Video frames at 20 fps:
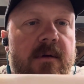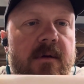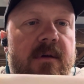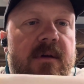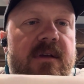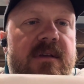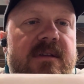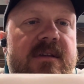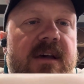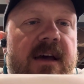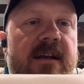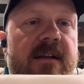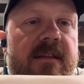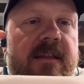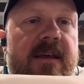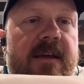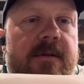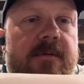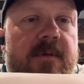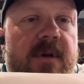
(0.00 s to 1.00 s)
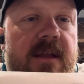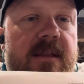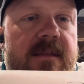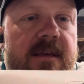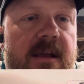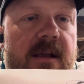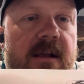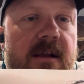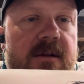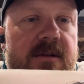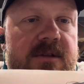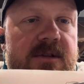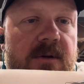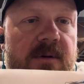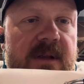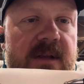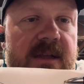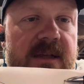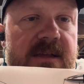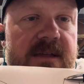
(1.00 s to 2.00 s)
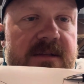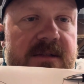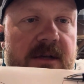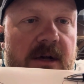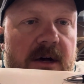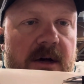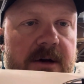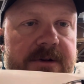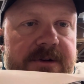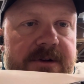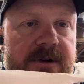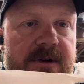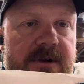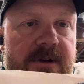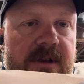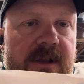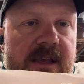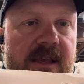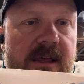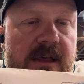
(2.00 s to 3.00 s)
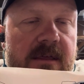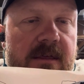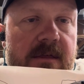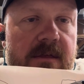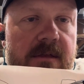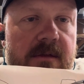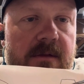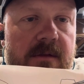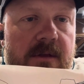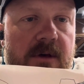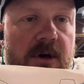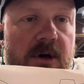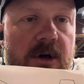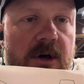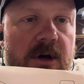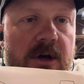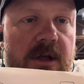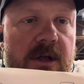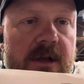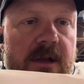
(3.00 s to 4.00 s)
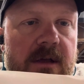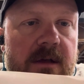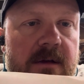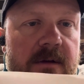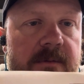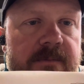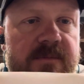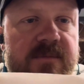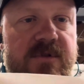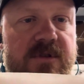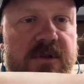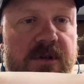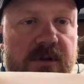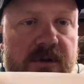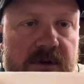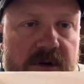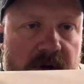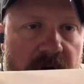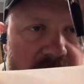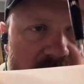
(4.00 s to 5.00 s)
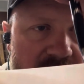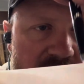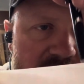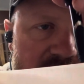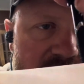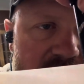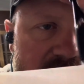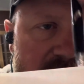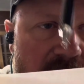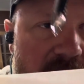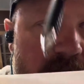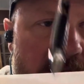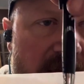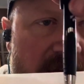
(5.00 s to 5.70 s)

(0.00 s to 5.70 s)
is kind of like right there. So it is underneath the hood. So you don't necessarily